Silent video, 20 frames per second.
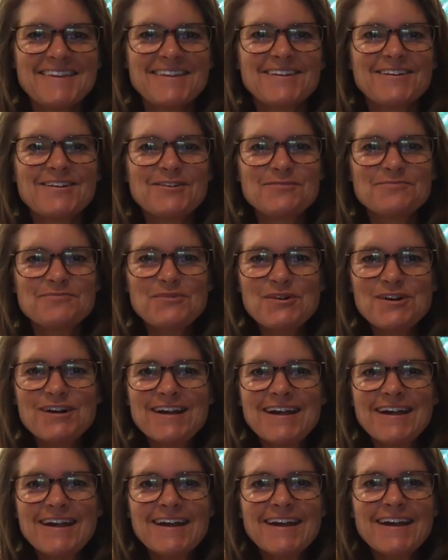Good
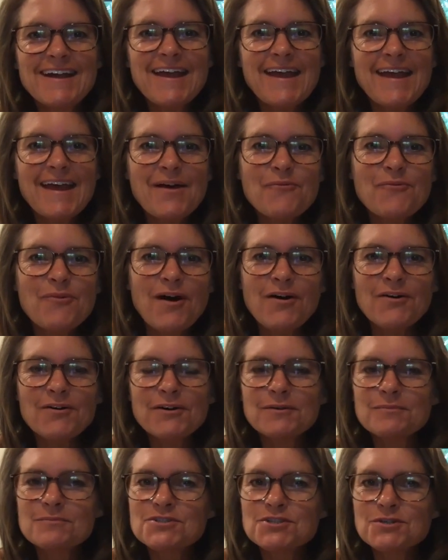morning.
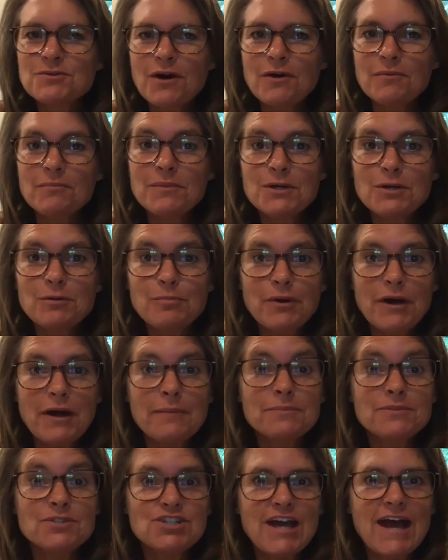Welcome to our meal
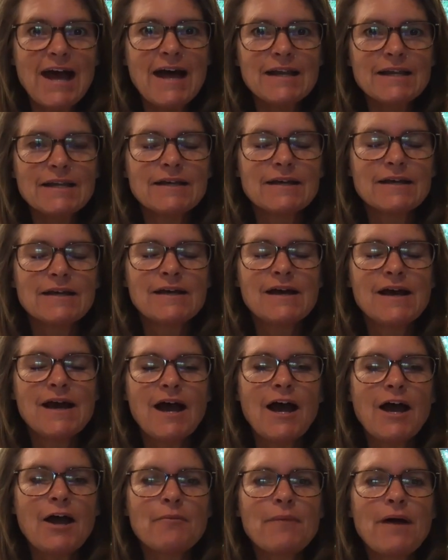prep chat.
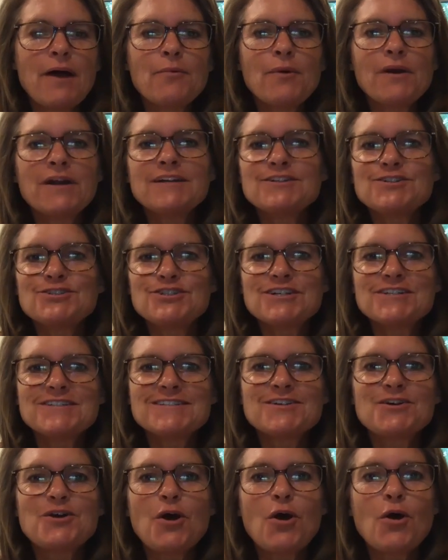I wanted to
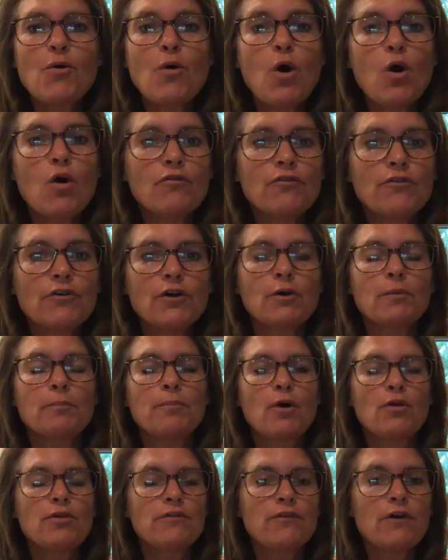just go over
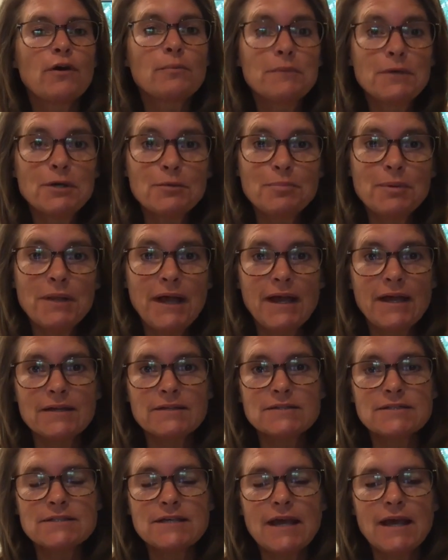both of our meal
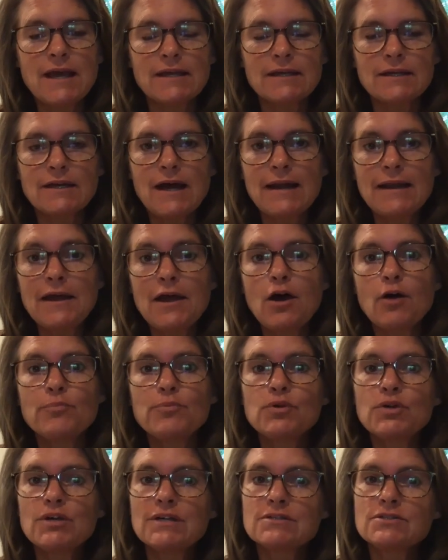plans and kind of help
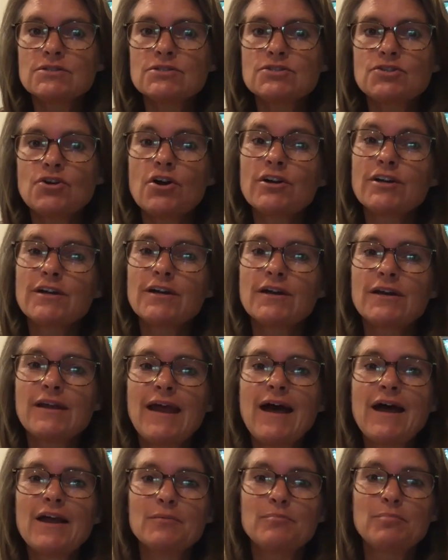you get started on
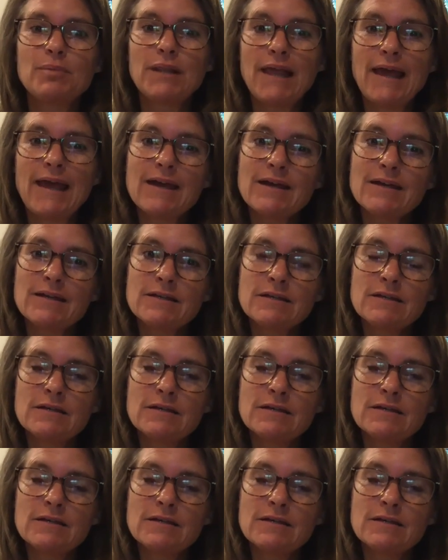how to plan